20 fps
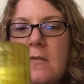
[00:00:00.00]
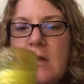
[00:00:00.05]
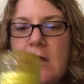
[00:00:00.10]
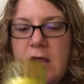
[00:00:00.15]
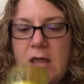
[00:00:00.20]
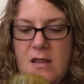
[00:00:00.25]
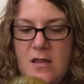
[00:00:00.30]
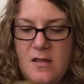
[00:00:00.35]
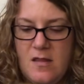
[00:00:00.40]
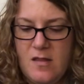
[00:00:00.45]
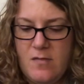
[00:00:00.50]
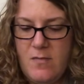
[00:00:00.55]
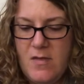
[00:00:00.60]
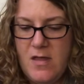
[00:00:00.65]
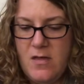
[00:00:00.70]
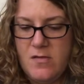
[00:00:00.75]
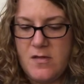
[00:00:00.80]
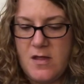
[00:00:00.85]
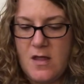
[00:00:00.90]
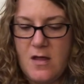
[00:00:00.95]
And it
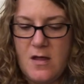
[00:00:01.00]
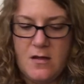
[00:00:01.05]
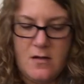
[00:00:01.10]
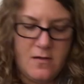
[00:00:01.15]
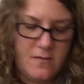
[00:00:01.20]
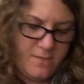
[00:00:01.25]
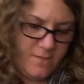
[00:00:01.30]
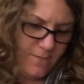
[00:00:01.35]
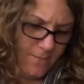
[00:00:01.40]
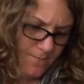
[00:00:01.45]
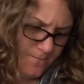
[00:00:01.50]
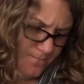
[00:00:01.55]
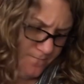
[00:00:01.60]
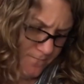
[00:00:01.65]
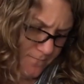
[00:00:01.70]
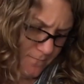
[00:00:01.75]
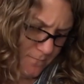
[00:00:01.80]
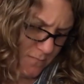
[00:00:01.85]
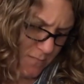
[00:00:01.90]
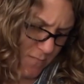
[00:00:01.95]
smells kind of,
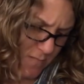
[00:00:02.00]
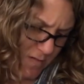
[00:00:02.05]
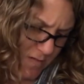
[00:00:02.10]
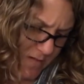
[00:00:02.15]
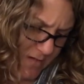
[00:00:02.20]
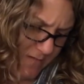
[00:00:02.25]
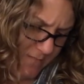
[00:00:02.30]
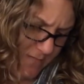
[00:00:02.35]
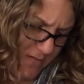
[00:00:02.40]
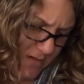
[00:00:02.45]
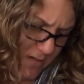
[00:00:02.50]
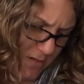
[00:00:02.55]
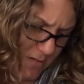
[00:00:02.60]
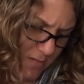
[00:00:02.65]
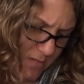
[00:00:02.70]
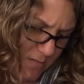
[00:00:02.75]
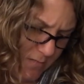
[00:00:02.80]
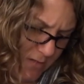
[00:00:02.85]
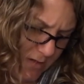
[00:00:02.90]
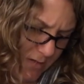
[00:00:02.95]
I'll see if it
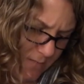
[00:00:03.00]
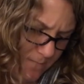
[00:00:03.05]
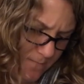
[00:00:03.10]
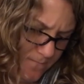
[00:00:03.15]
tells me.